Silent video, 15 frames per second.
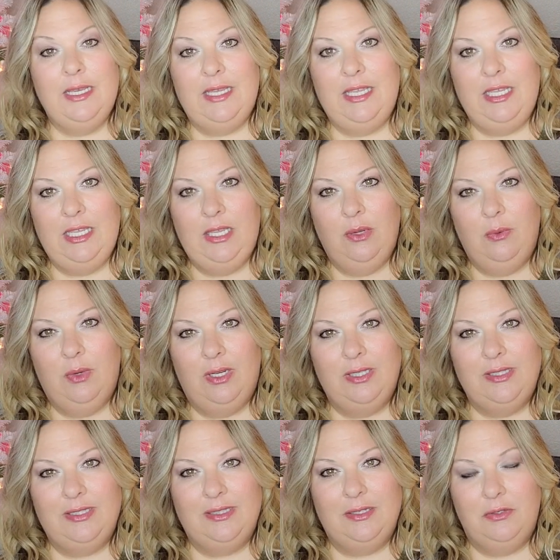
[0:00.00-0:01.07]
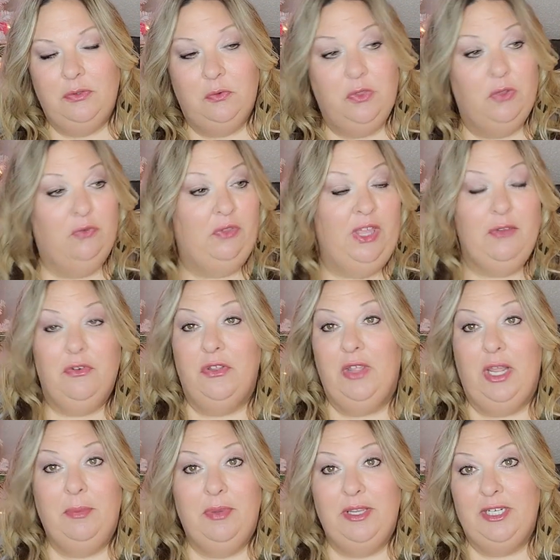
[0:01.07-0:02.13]
He wants the flavor that
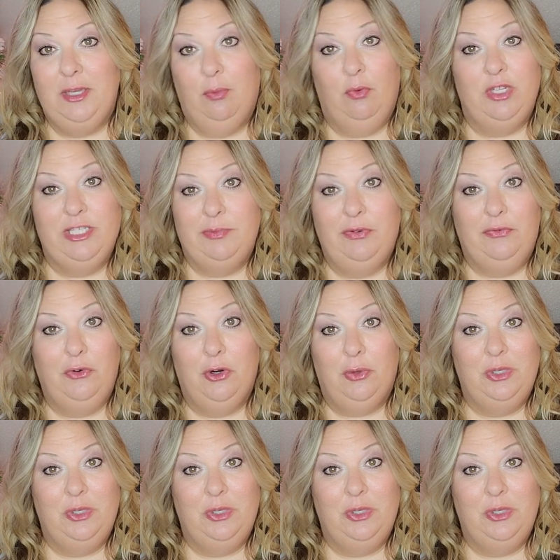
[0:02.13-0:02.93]
I picked up once before,